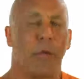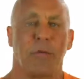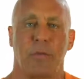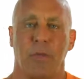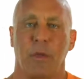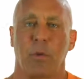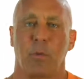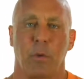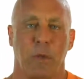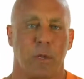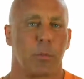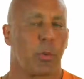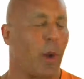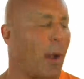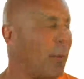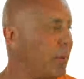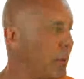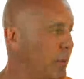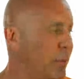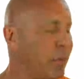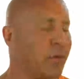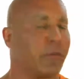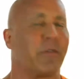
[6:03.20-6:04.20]
think we could
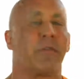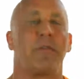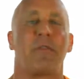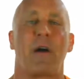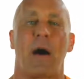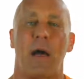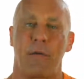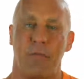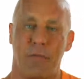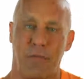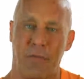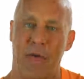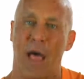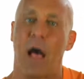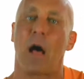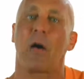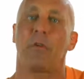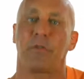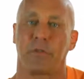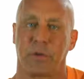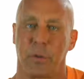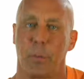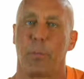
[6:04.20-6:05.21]
probably put
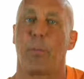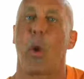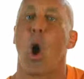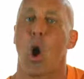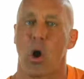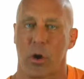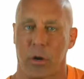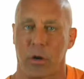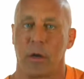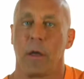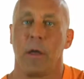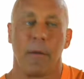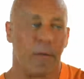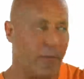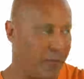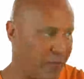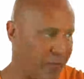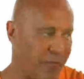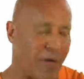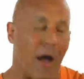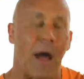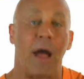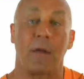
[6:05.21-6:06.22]
park
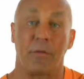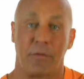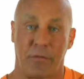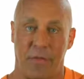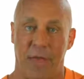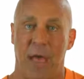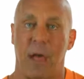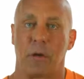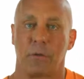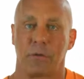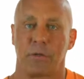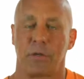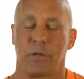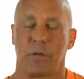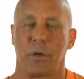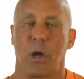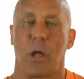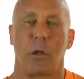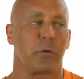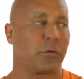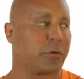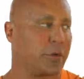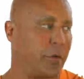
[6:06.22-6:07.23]

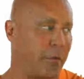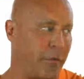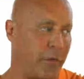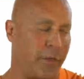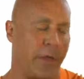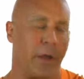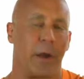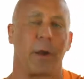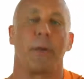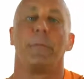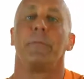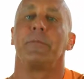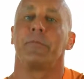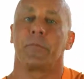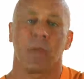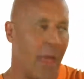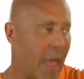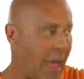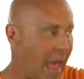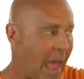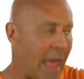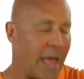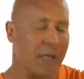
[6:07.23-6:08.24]
$5,000 over there
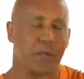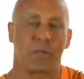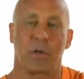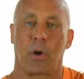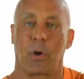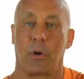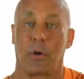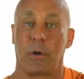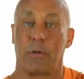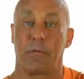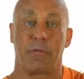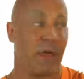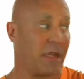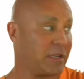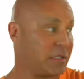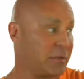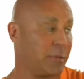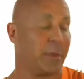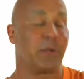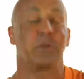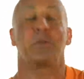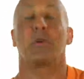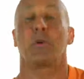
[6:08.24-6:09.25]
as our
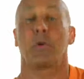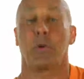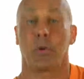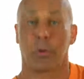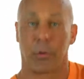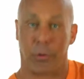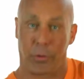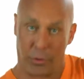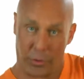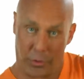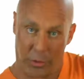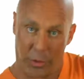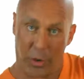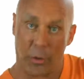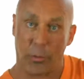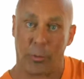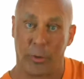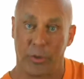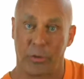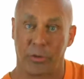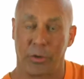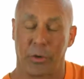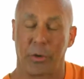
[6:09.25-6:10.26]
investment to earn a
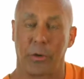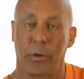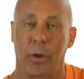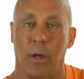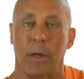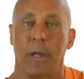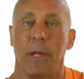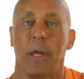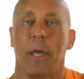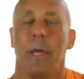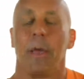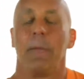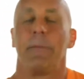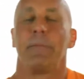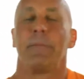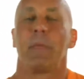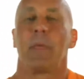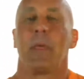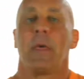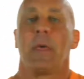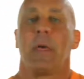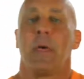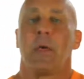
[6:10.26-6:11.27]
return on.
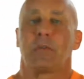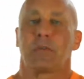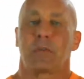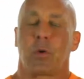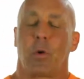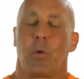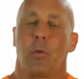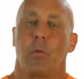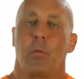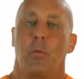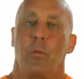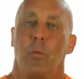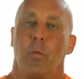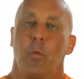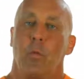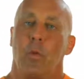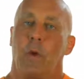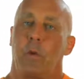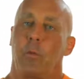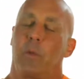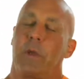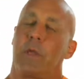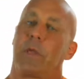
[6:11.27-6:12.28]
So
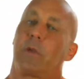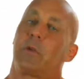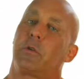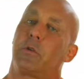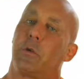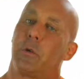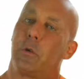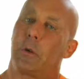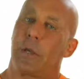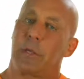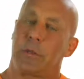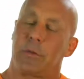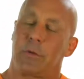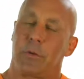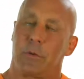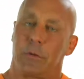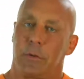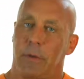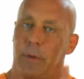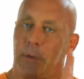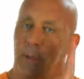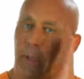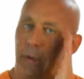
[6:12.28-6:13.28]
when we do get
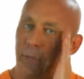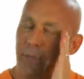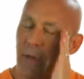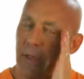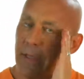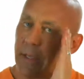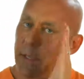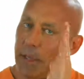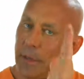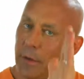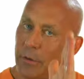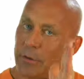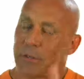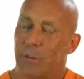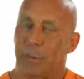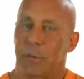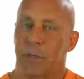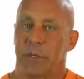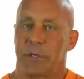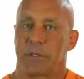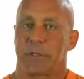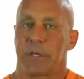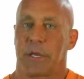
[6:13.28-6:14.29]
to, if I hear some
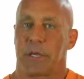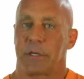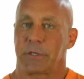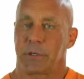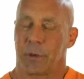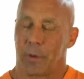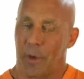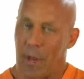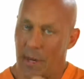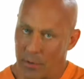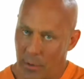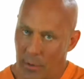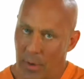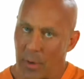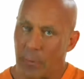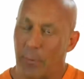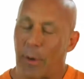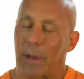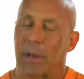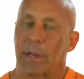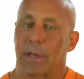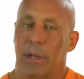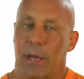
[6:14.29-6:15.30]
of these things, I
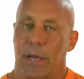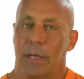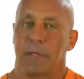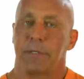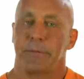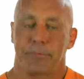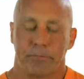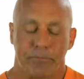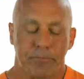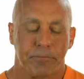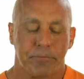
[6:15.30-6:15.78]
recognize